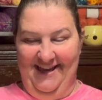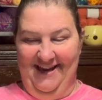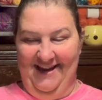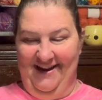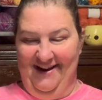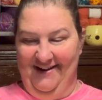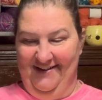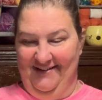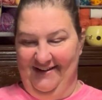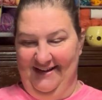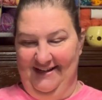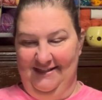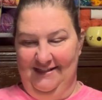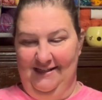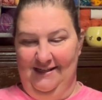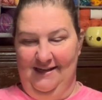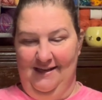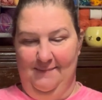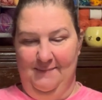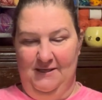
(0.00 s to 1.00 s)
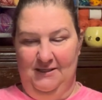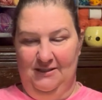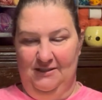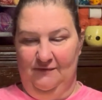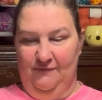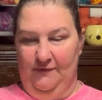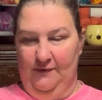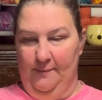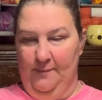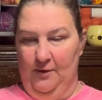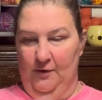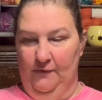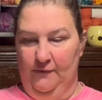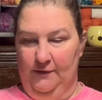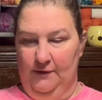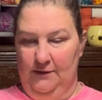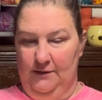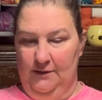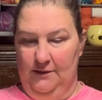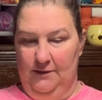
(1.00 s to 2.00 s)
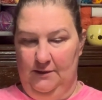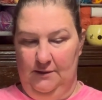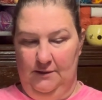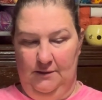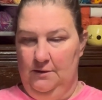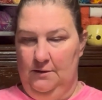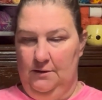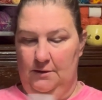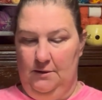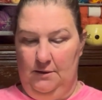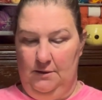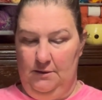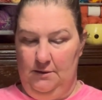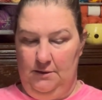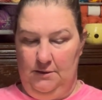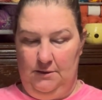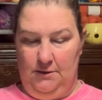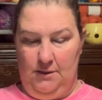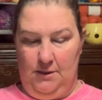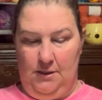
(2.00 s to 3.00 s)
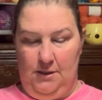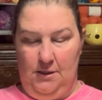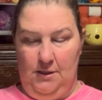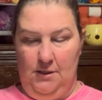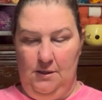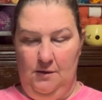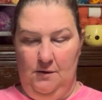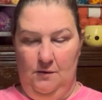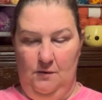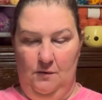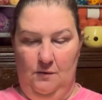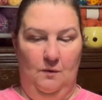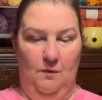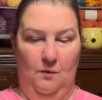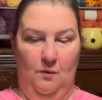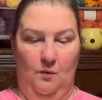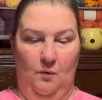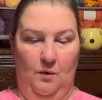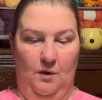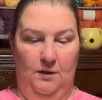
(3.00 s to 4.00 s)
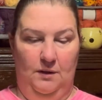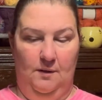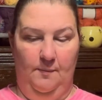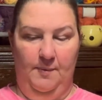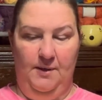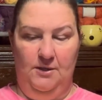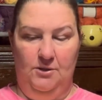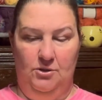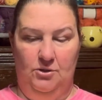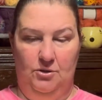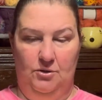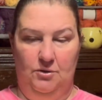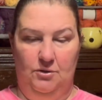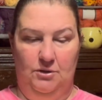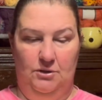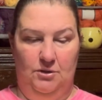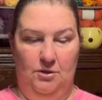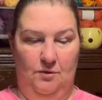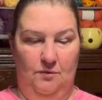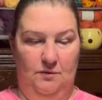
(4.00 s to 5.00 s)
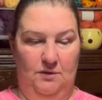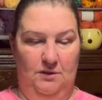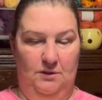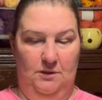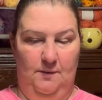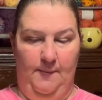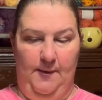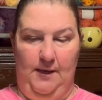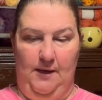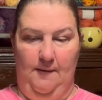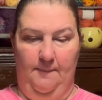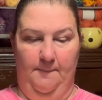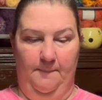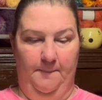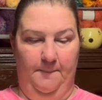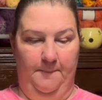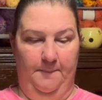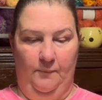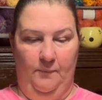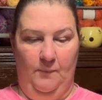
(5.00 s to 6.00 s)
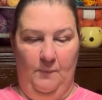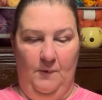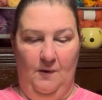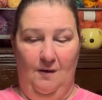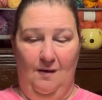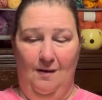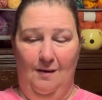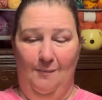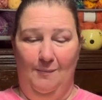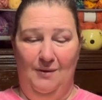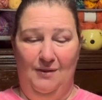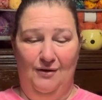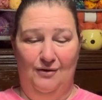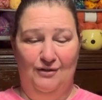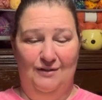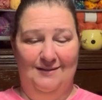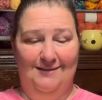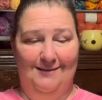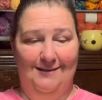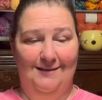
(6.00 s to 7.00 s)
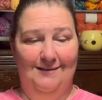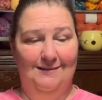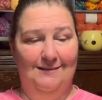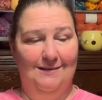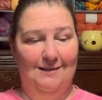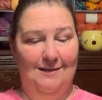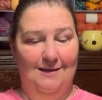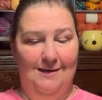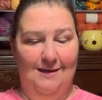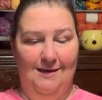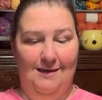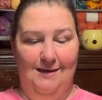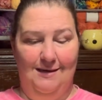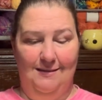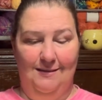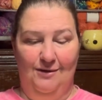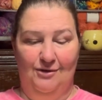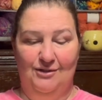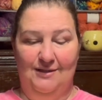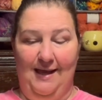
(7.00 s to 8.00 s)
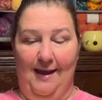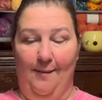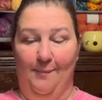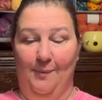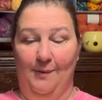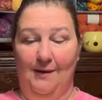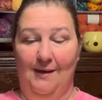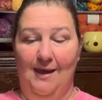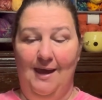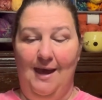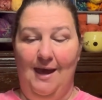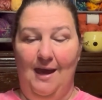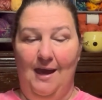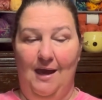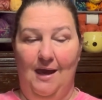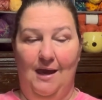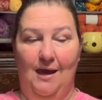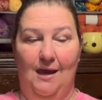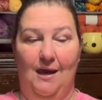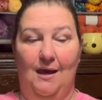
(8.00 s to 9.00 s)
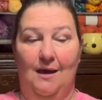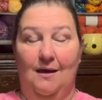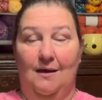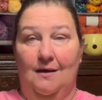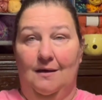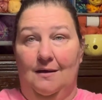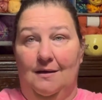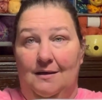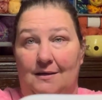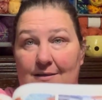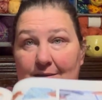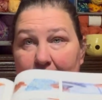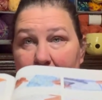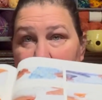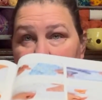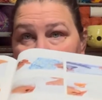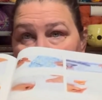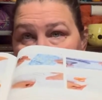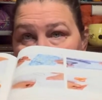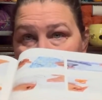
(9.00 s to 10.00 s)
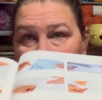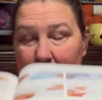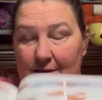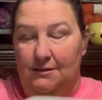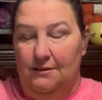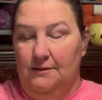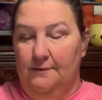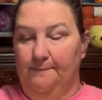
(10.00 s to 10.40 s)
All right, let me just flip over and see what the picture shows it to be. But there's stenciling, there's applique techniques,